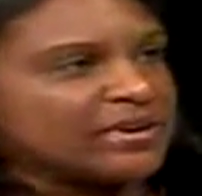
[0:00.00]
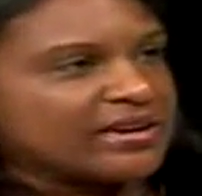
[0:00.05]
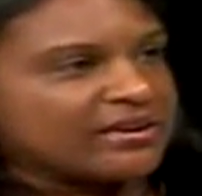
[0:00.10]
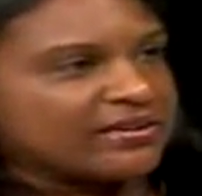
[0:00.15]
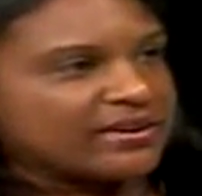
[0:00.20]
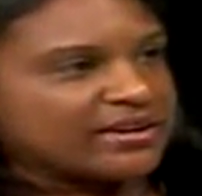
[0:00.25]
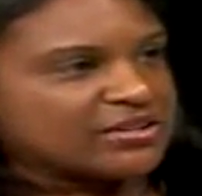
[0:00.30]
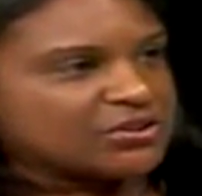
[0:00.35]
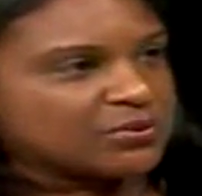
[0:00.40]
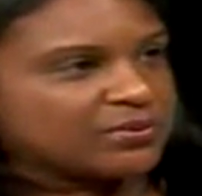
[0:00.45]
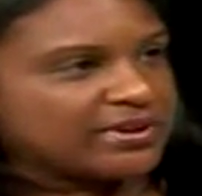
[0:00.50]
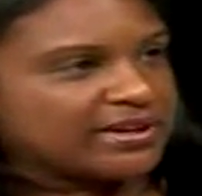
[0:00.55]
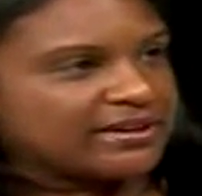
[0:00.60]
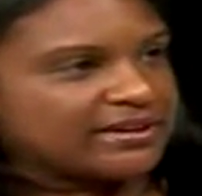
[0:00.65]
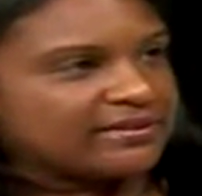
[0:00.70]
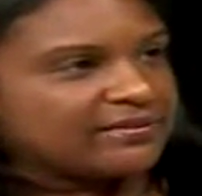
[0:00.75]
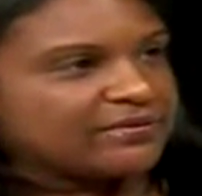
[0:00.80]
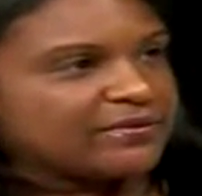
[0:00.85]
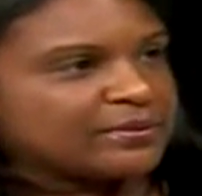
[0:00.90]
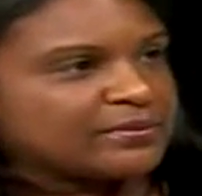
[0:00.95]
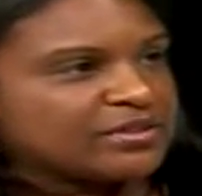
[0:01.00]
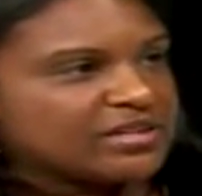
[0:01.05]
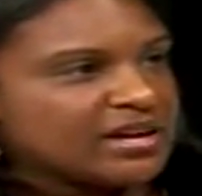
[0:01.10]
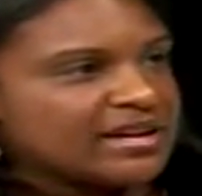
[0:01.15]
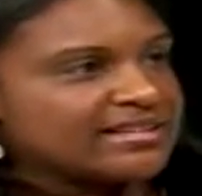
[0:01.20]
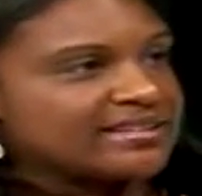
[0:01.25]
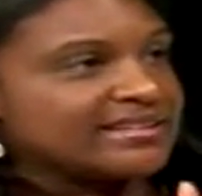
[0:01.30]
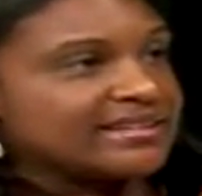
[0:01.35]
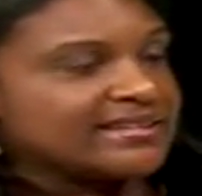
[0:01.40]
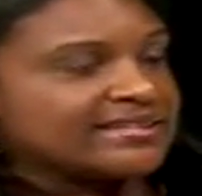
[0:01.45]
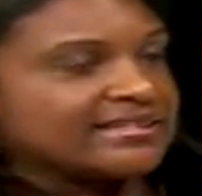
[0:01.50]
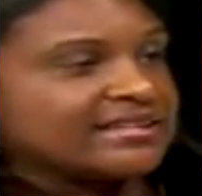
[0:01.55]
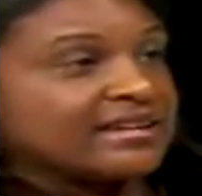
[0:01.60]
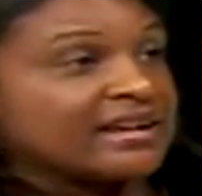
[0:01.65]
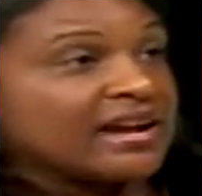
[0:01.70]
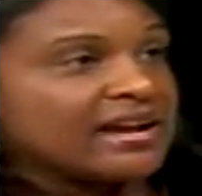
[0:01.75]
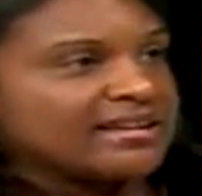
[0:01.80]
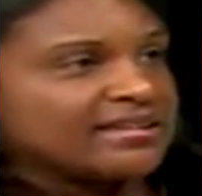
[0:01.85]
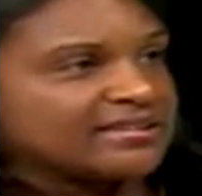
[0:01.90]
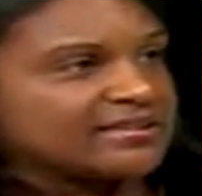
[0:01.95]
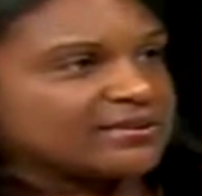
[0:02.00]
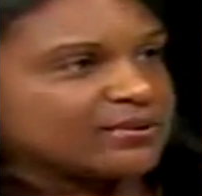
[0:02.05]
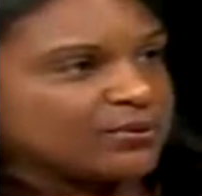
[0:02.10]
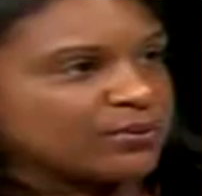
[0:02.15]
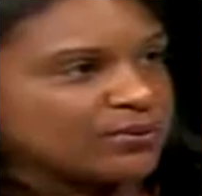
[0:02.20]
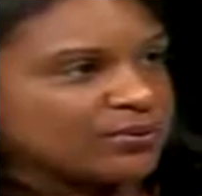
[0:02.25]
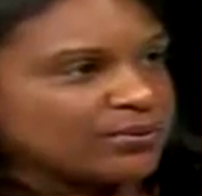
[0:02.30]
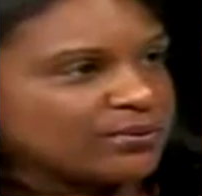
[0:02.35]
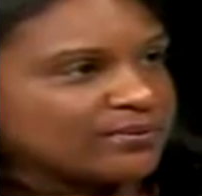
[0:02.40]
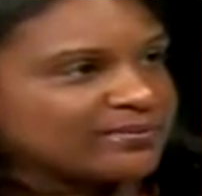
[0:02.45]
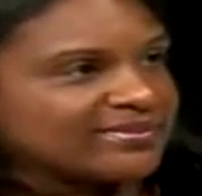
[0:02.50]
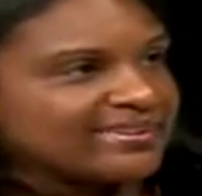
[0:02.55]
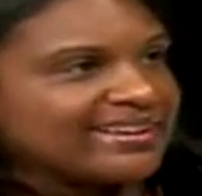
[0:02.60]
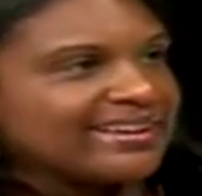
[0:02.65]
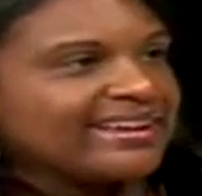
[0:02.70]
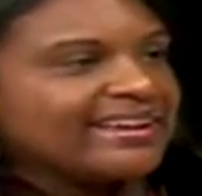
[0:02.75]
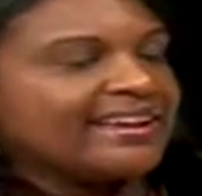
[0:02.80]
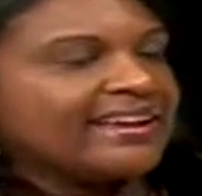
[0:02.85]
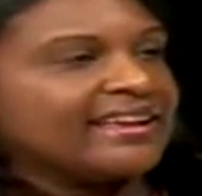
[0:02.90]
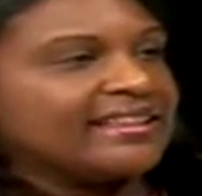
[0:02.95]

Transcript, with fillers: I graduated from John Dickinson High School, mm -hmm.